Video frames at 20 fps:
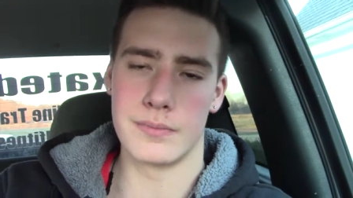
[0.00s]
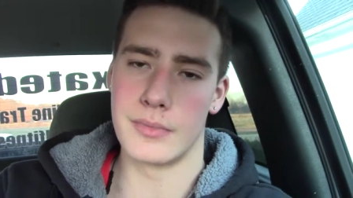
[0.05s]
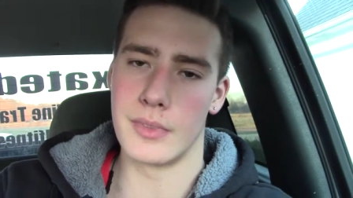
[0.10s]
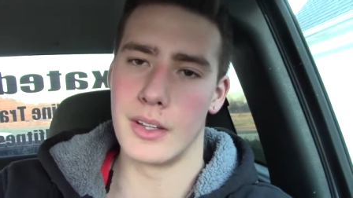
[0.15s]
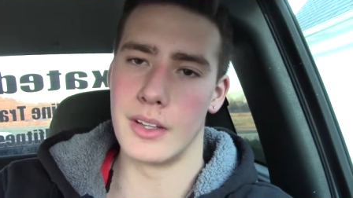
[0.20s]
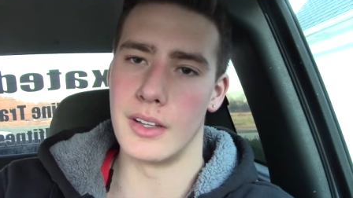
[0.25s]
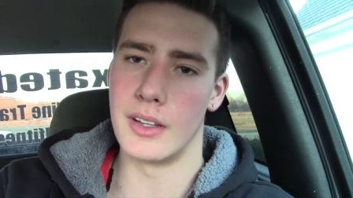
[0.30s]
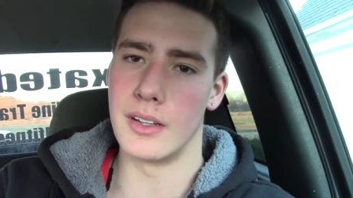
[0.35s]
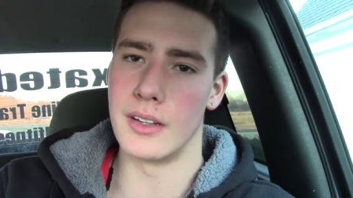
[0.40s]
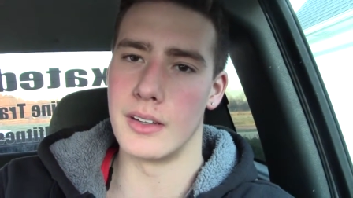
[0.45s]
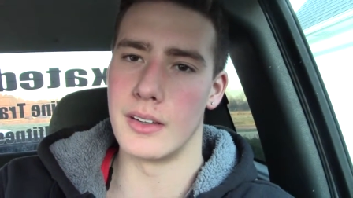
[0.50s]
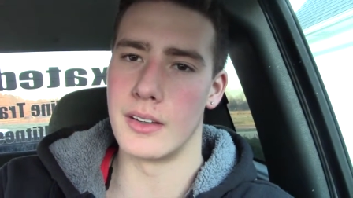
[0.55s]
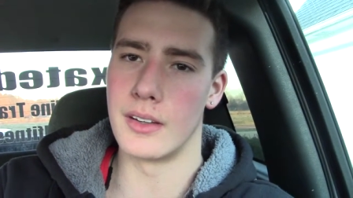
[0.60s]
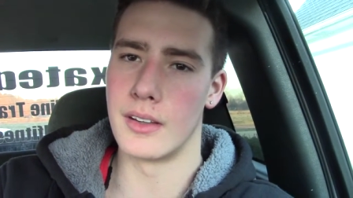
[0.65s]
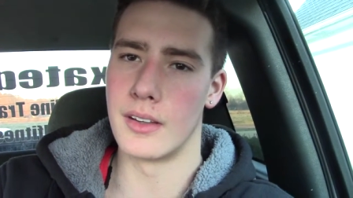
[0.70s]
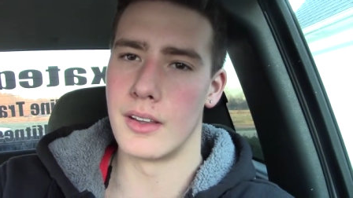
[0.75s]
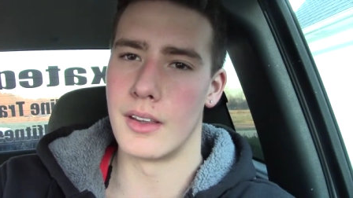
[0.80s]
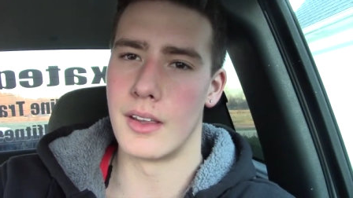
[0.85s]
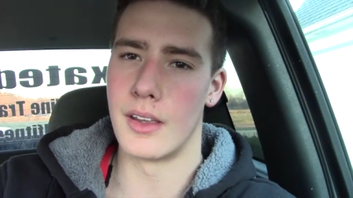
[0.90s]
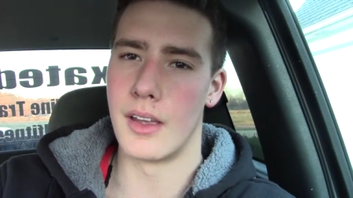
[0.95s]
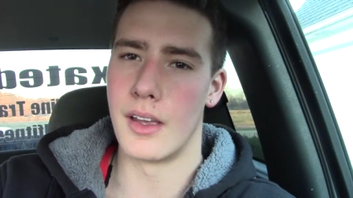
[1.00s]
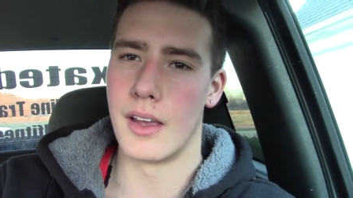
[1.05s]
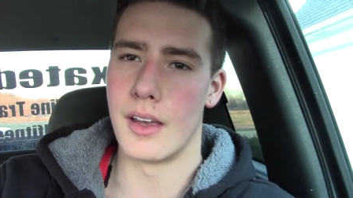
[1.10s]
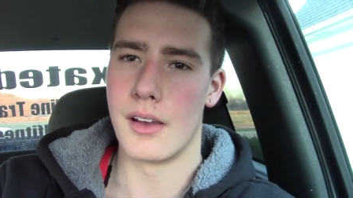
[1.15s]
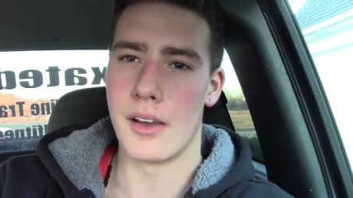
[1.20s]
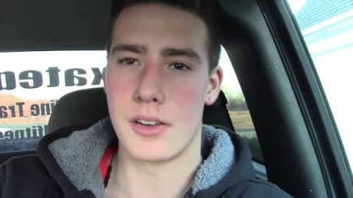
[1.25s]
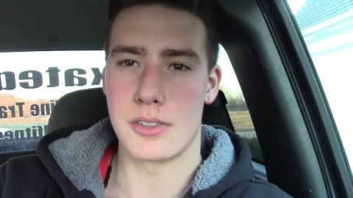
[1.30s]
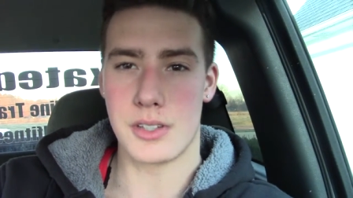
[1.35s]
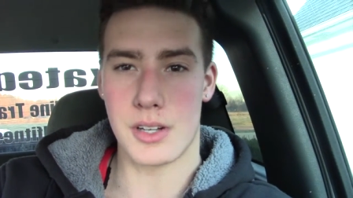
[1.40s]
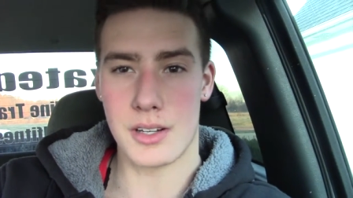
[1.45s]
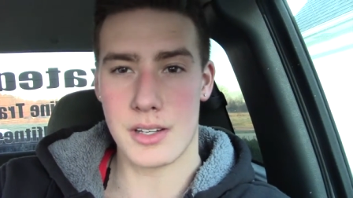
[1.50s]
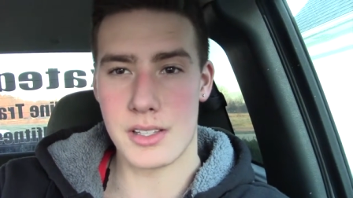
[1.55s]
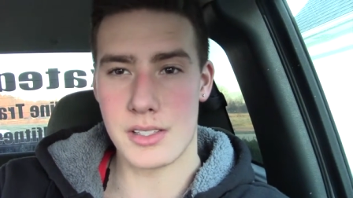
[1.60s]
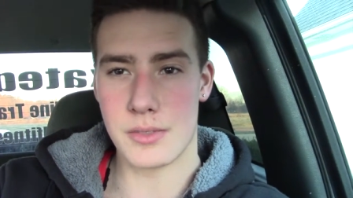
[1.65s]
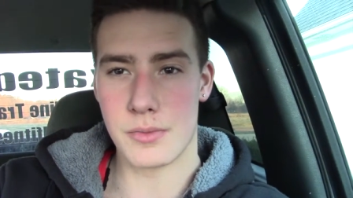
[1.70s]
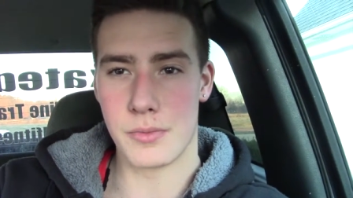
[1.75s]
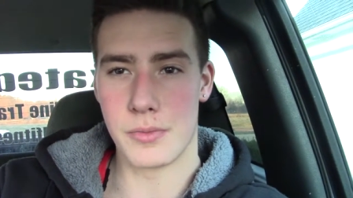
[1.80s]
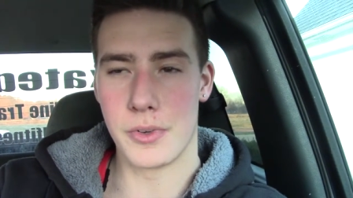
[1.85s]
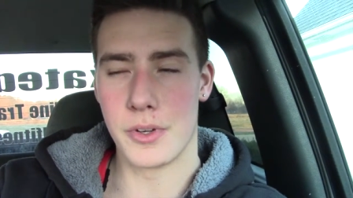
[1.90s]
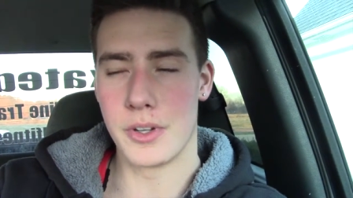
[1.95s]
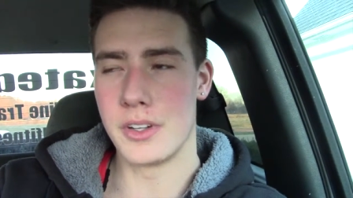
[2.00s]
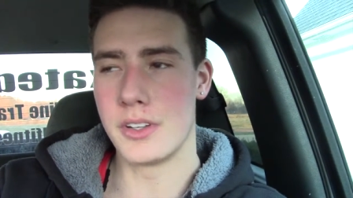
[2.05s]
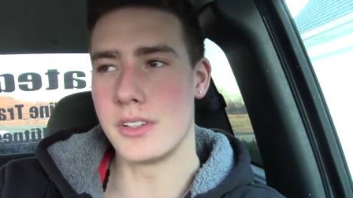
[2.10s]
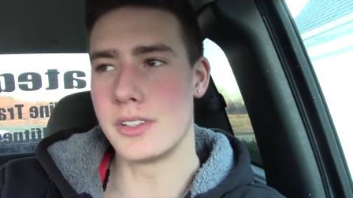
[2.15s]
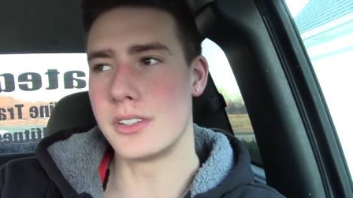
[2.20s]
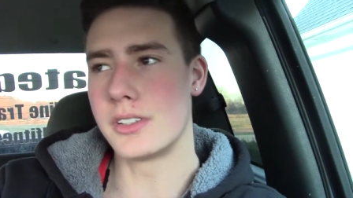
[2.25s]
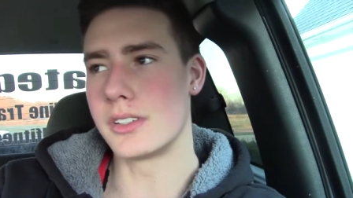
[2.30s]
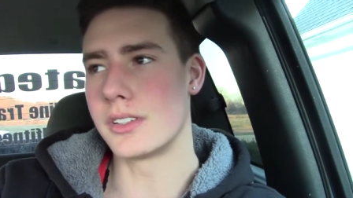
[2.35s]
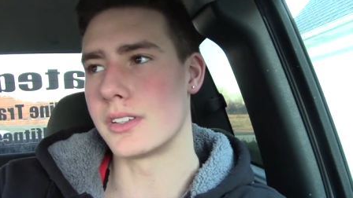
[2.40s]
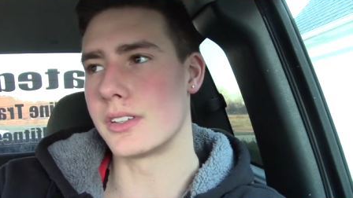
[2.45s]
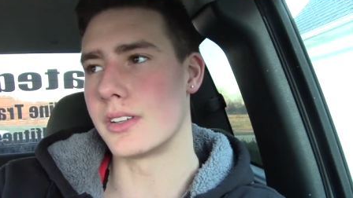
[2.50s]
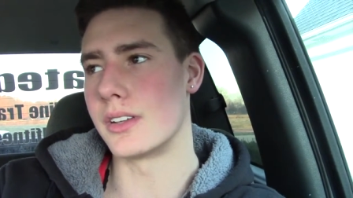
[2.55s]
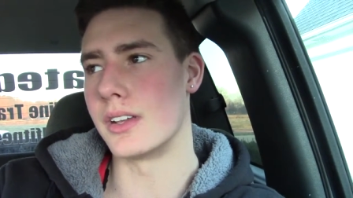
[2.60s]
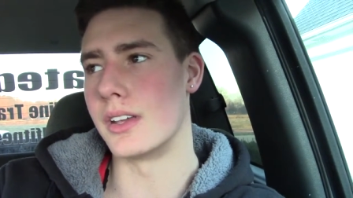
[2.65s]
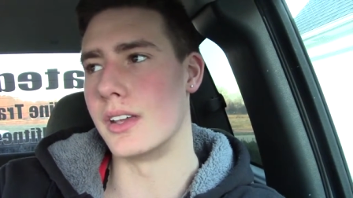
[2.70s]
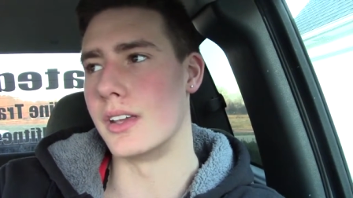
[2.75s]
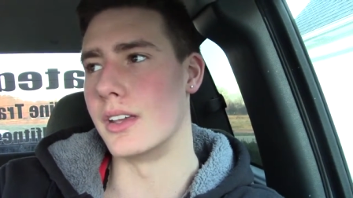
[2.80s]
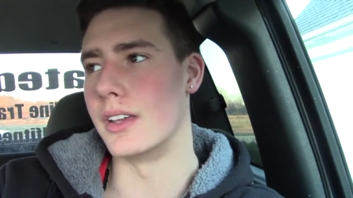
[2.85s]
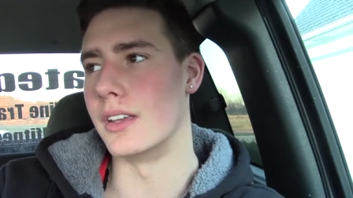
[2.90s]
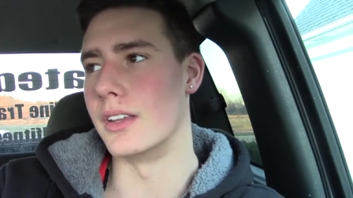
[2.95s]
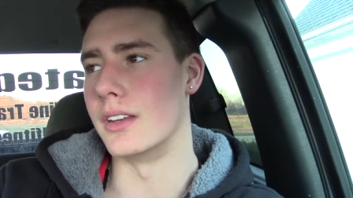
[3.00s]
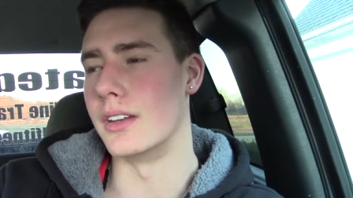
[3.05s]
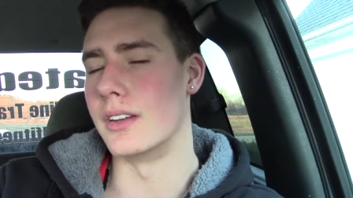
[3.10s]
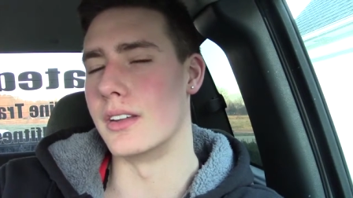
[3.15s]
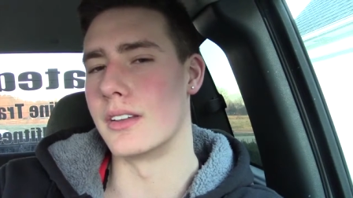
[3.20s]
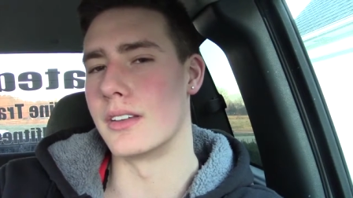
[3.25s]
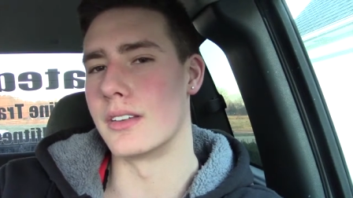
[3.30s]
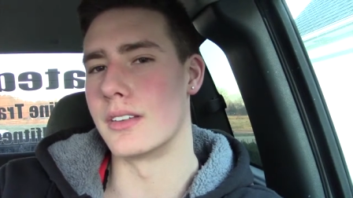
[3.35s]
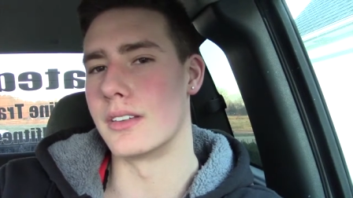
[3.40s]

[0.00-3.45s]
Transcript: and then I tried to get some footage, and